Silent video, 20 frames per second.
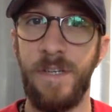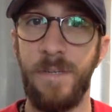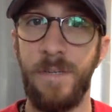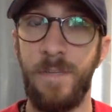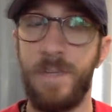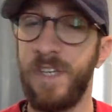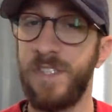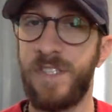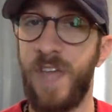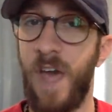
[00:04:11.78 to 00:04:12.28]

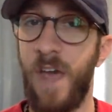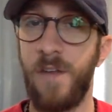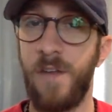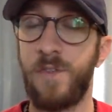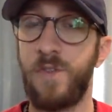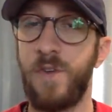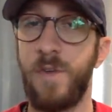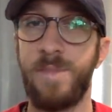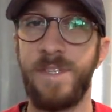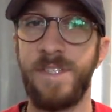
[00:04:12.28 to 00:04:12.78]
because Donald
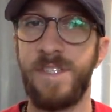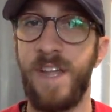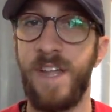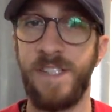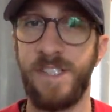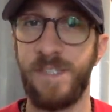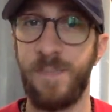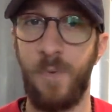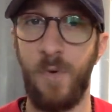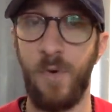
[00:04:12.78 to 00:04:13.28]
Trump does not
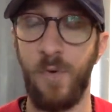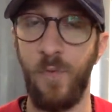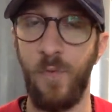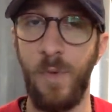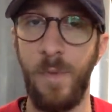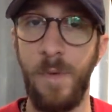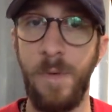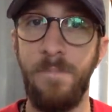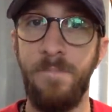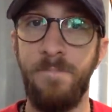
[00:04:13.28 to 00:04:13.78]
support
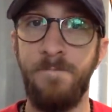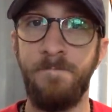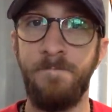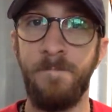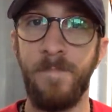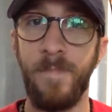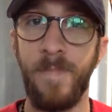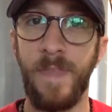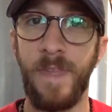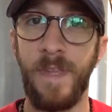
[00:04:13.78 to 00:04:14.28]
women.
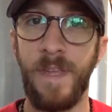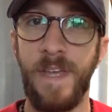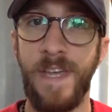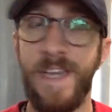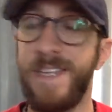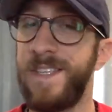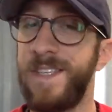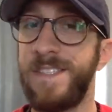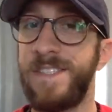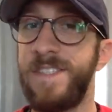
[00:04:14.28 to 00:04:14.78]

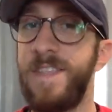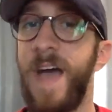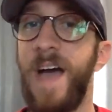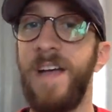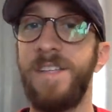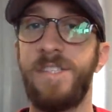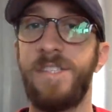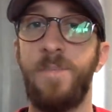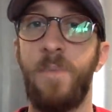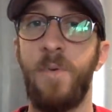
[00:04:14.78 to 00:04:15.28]
He does
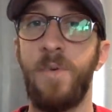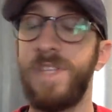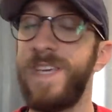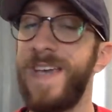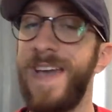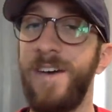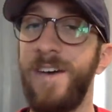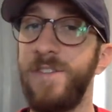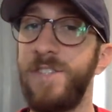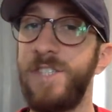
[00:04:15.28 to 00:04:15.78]
not support
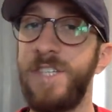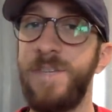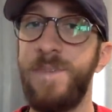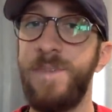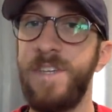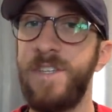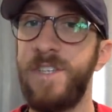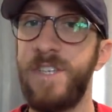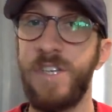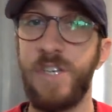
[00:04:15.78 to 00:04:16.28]
the L G
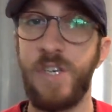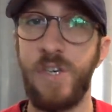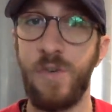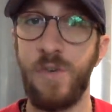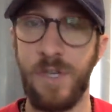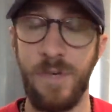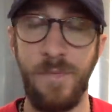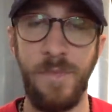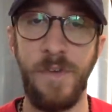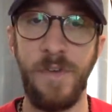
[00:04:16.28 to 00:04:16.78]
B T Q
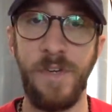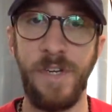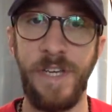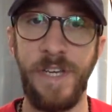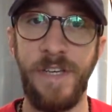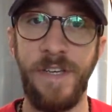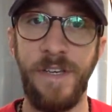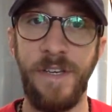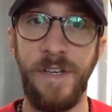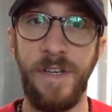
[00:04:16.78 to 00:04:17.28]

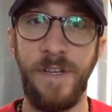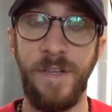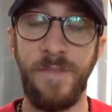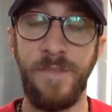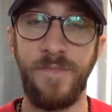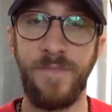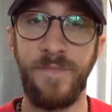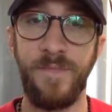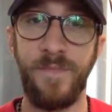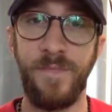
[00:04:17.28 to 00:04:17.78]
community.
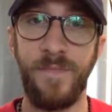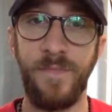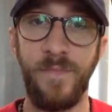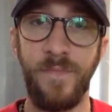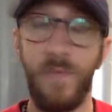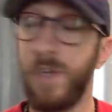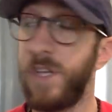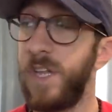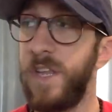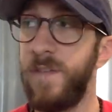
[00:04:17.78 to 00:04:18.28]

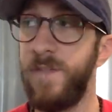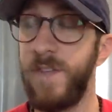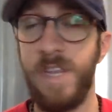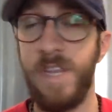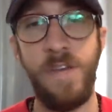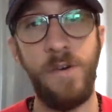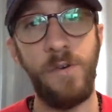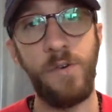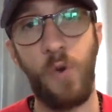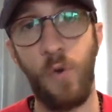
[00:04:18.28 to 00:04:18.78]
Look at even
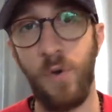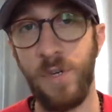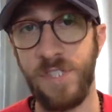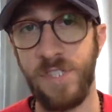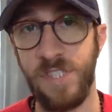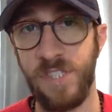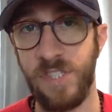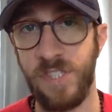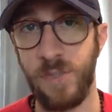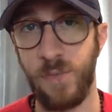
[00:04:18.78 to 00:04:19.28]
Neil
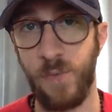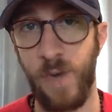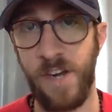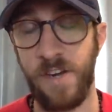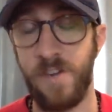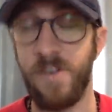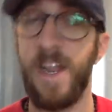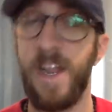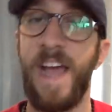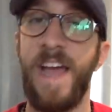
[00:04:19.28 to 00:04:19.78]
Gorsuch's
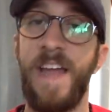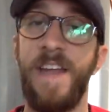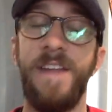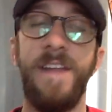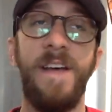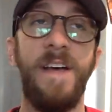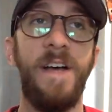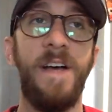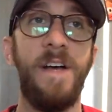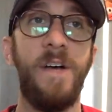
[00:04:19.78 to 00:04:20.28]
record and
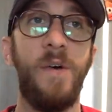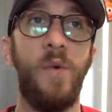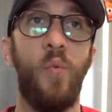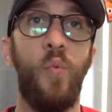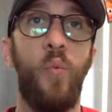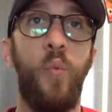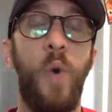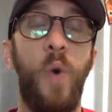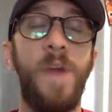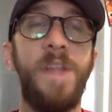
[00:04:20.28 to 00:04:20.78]

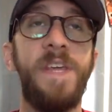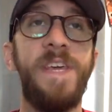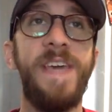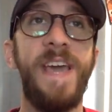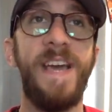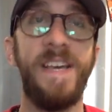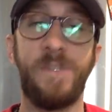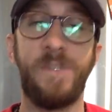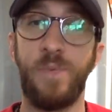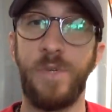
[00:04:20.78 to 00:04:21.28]
what he
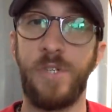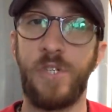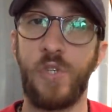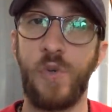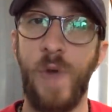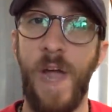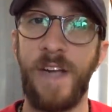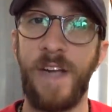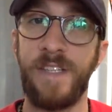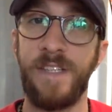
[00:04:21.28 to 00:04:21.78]
has
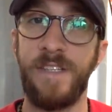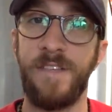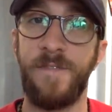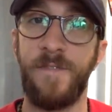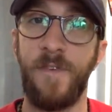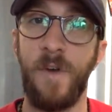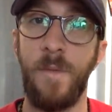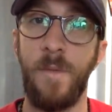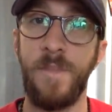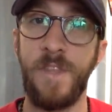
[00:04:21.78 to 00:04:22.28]
retracted
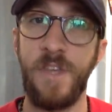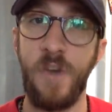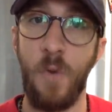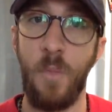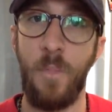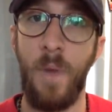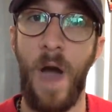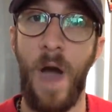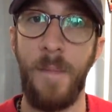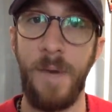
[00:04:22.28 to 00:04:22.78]
from the
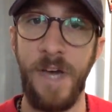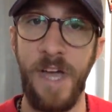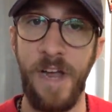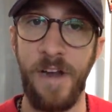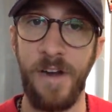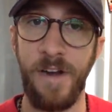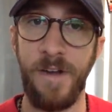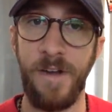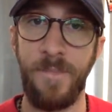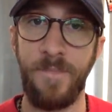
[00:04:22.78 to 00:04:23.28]
Obama
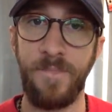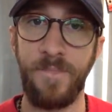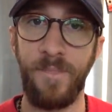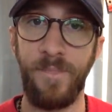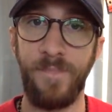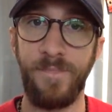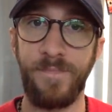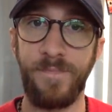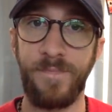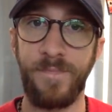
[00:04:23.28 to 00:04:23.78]
era.
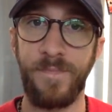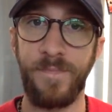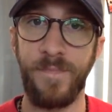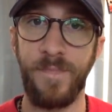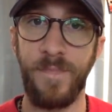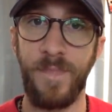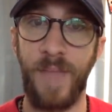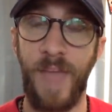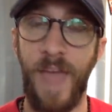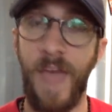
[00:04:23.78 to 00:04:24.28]

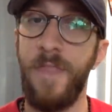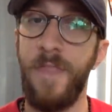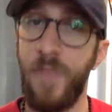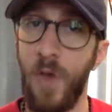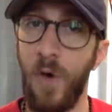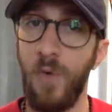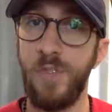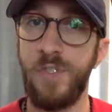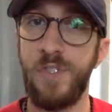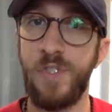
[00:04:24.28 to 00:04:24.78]
And
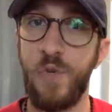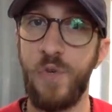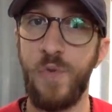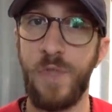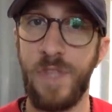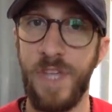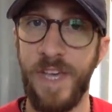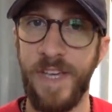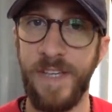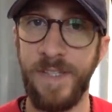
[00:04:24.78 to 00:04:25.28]
those two
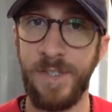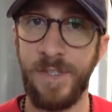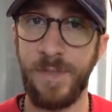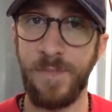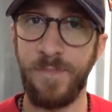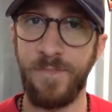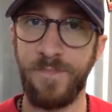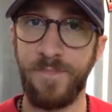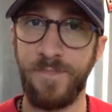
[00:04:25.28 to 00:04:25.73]
things,